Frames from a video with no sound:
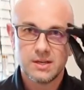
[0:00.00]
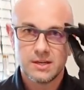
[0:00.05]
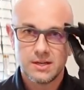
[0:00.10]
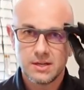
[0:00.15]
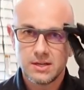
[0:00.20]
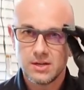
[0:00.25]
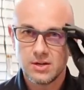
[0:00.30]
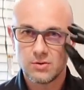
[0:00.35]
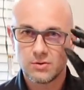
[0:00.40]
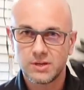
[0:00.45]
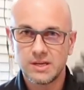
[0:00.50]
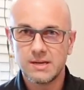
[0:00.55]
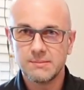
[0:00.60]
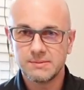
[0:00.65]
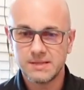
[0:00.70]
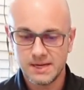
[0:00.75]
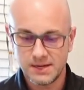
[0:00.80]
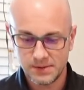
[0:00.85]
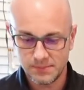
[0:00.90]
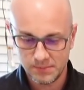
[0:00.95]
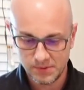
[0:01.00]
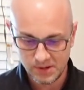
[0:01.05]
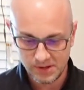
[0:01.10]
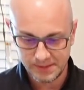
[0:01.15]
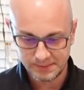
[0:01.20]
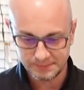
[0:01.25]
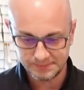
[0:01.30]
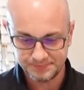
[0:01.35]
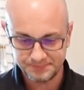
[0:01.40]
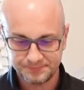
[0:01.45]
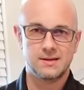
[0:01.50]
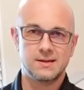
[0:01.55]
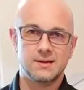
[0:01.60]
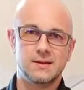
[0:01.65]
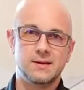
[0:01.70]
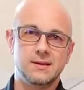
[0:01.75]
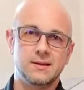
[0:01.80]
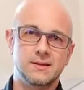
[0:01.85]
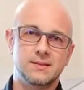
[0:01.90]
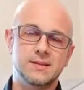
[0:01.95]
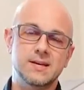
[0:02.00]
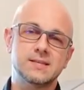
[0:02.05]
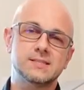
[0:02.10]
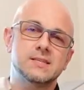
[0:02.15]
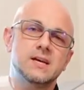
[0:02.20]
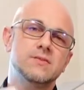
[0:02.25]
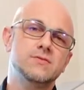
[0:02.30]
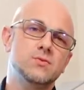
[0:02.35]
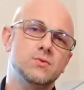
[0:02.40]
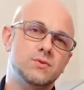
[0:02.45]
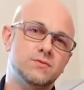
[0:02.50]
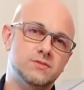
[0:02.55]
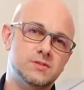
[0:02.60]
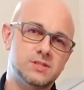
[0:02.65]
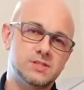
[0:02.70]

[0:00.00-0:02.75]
you know, keep that in mind. Thanks to everyone for